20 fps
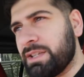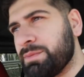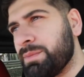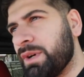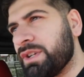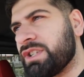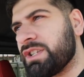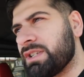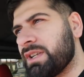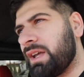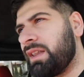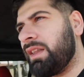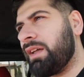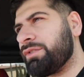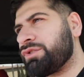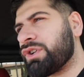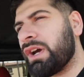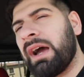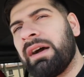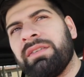As much as I
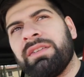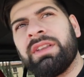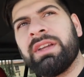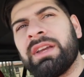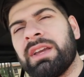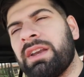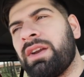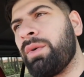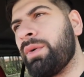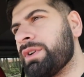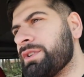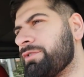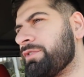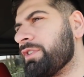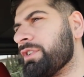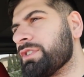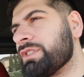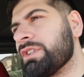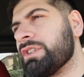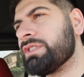love traveling, it always
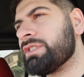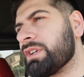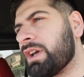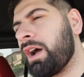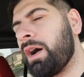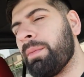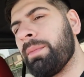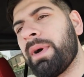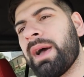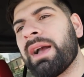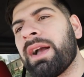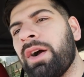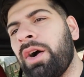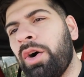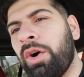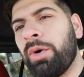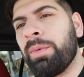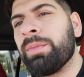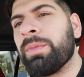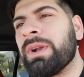feels good to come back
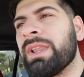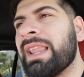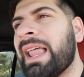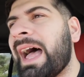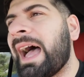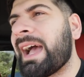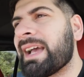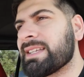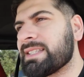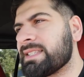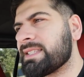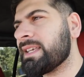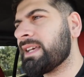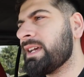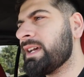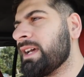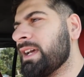home, relax,